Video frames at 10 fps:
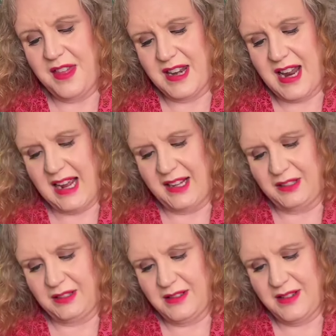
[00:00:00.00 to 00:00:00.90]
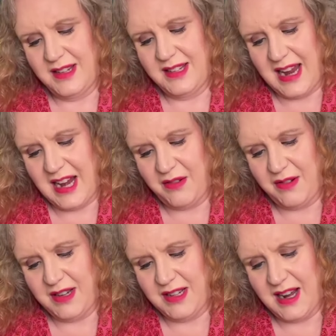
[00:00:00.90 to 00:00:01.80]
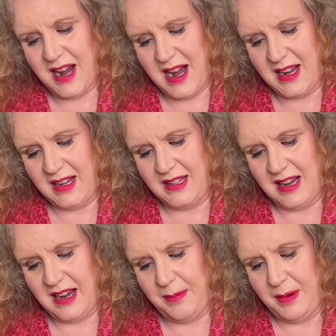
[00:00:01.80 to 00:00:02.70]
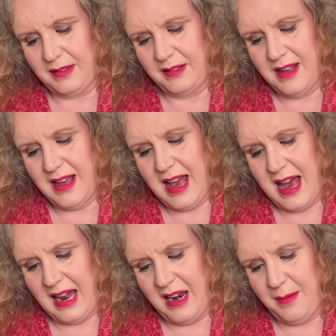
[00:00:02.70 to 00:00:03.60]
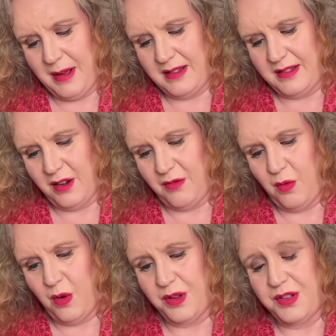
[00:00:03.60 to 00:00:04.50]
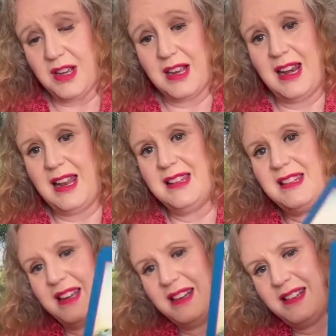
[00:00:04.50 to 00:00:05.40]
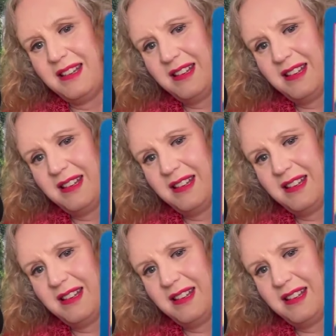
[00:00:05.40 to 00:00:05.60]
A Nile, sacred archetypal element of water, cleansing,